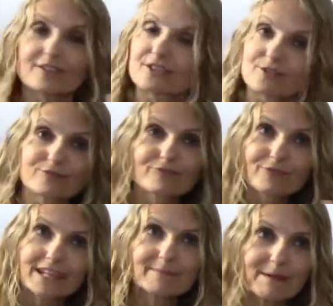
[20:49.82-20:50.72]
You're
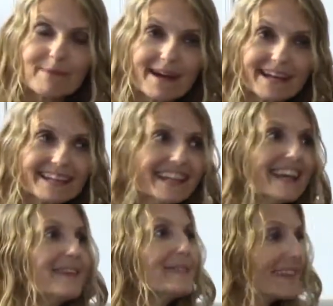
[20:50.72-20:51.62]
reading my mind
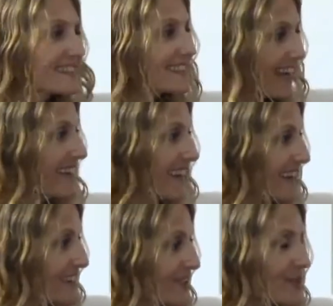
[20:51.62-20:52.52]
because to tie that
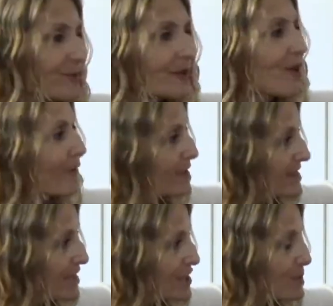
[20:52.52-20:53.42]
into the
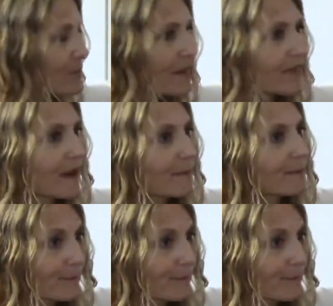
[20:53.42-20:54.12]
conversation with Guy